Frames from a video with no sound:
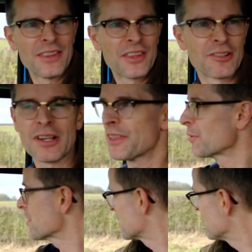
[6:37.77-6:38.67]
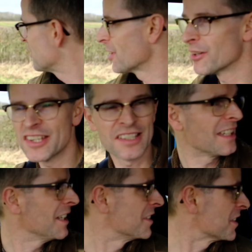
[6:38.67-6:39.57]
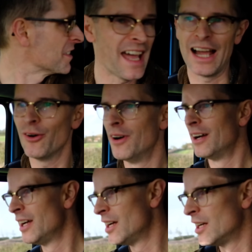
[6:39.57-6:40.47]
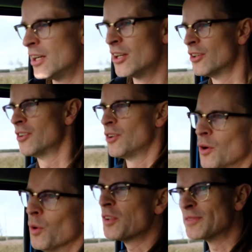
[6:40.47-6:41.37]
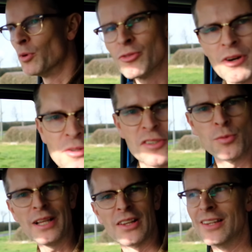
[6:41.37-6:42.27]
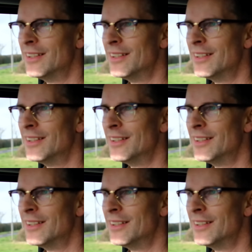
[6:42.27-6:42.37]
the great thing with this new generation is it's now awesome on-road as well.